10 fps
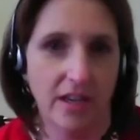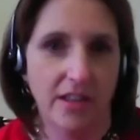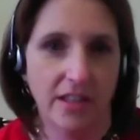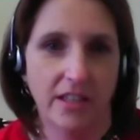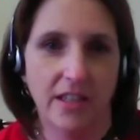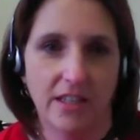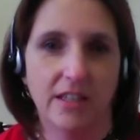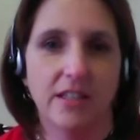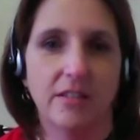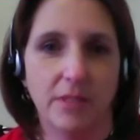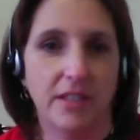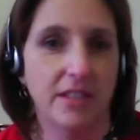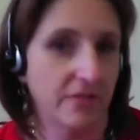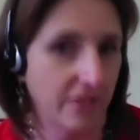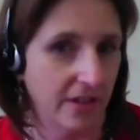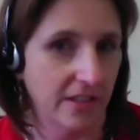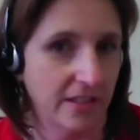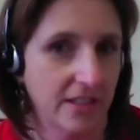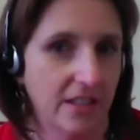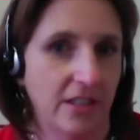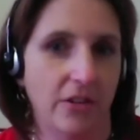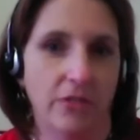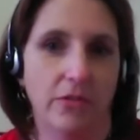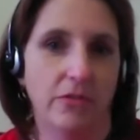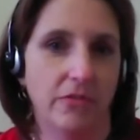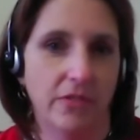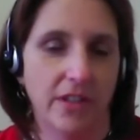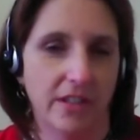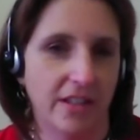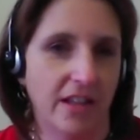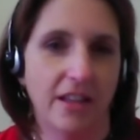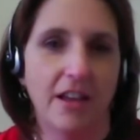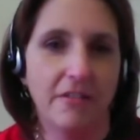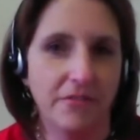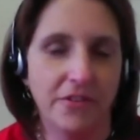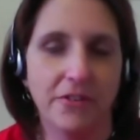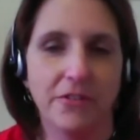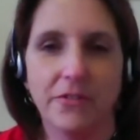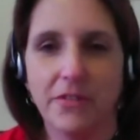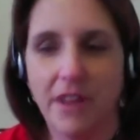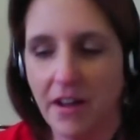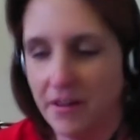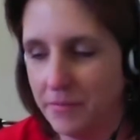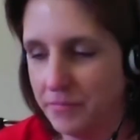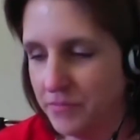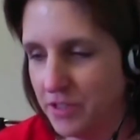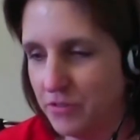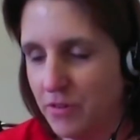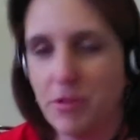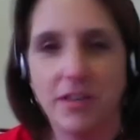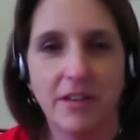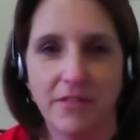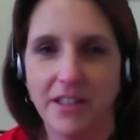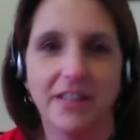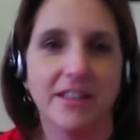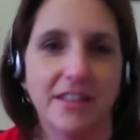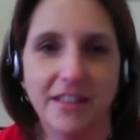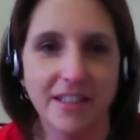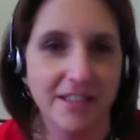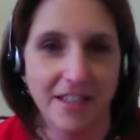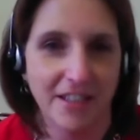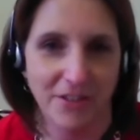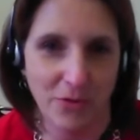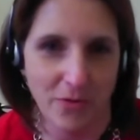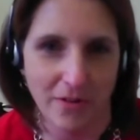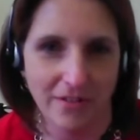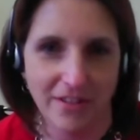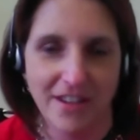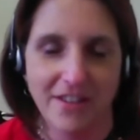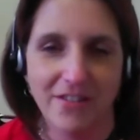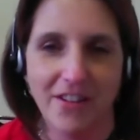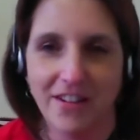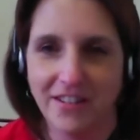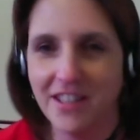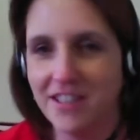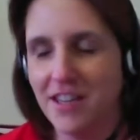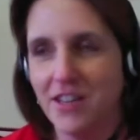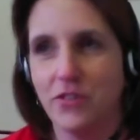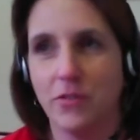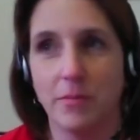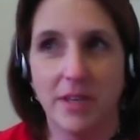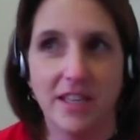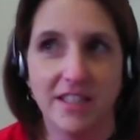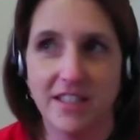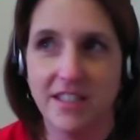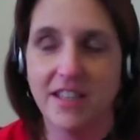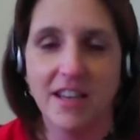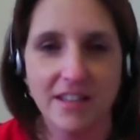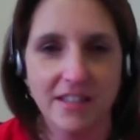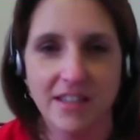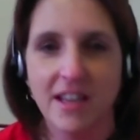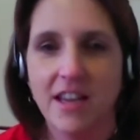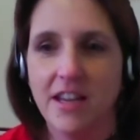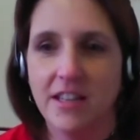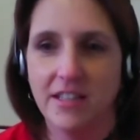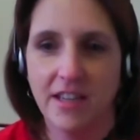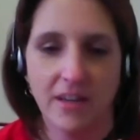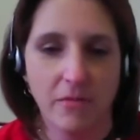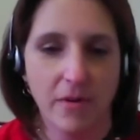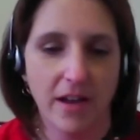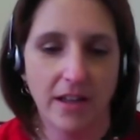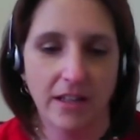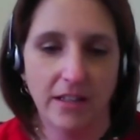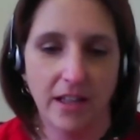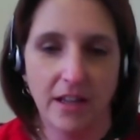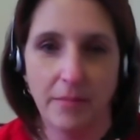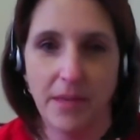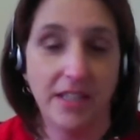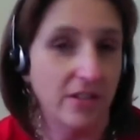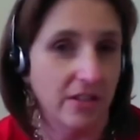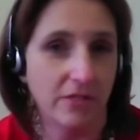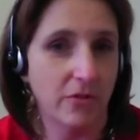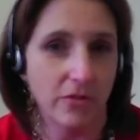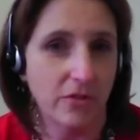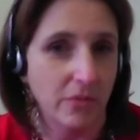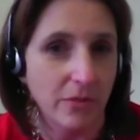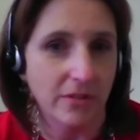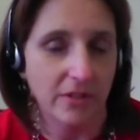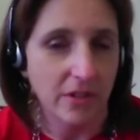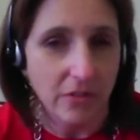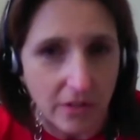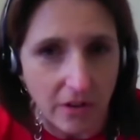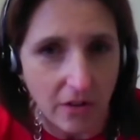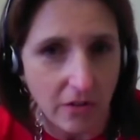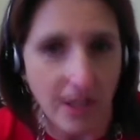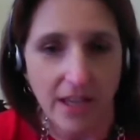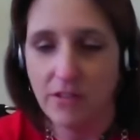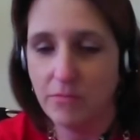I think, needs to be different. I love your description of the listening tour, the year-long listening tour, because it does take a while. And of course, you weren't new to Colgate.